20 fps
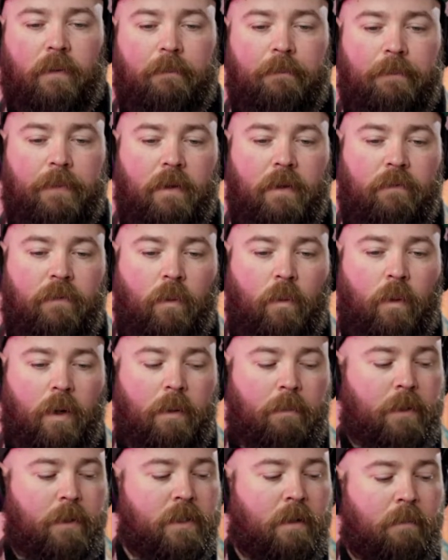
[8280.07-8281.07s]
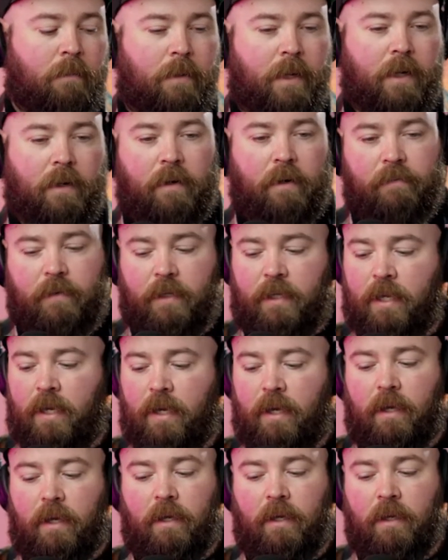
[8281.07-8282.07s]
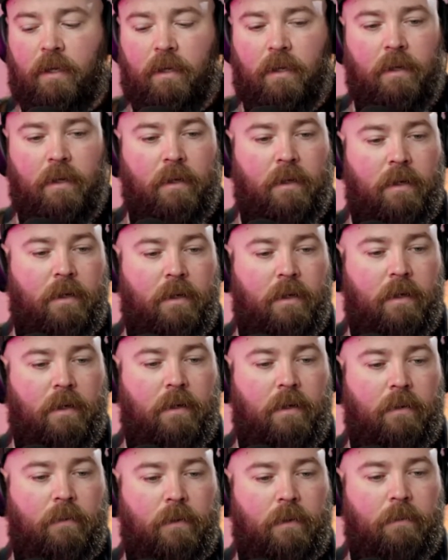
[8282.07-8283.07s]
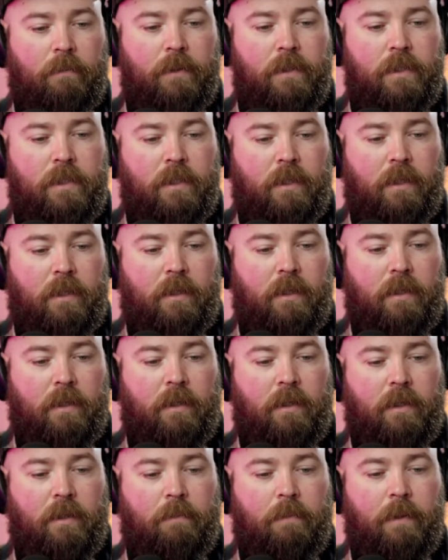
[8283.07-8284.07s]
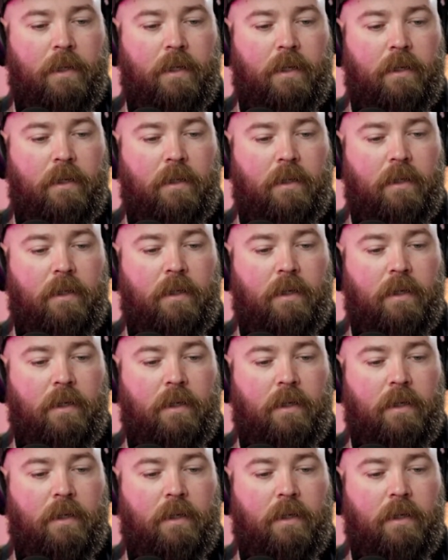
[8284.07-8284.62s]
1% better every day, 1% better,